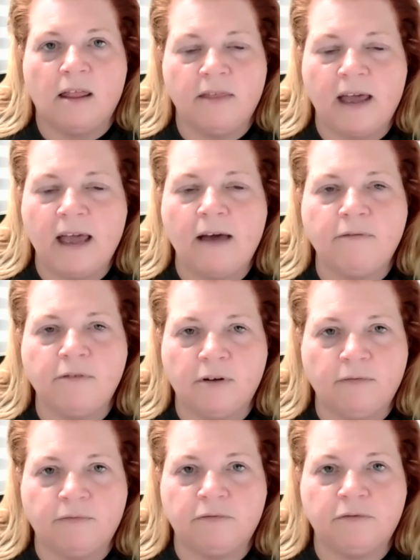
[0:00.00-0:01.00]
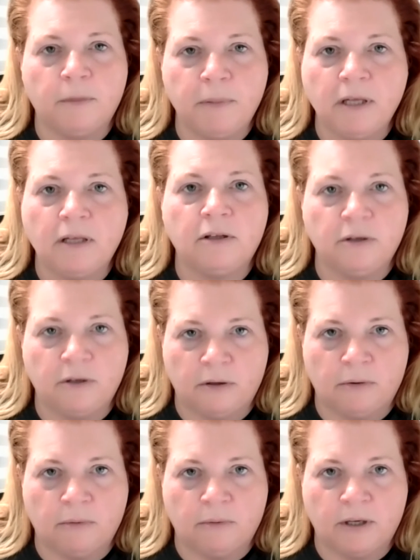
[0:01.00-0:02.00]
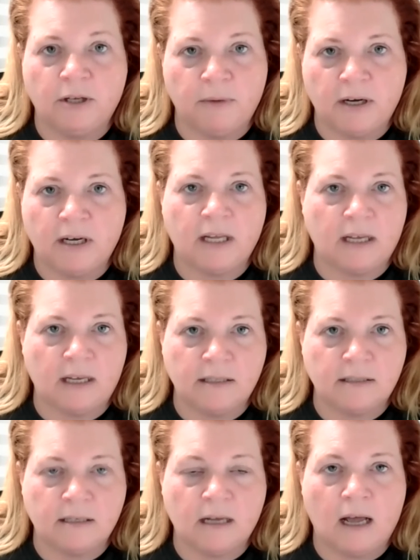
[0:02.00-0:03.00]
They have no flipping clue what humidity is.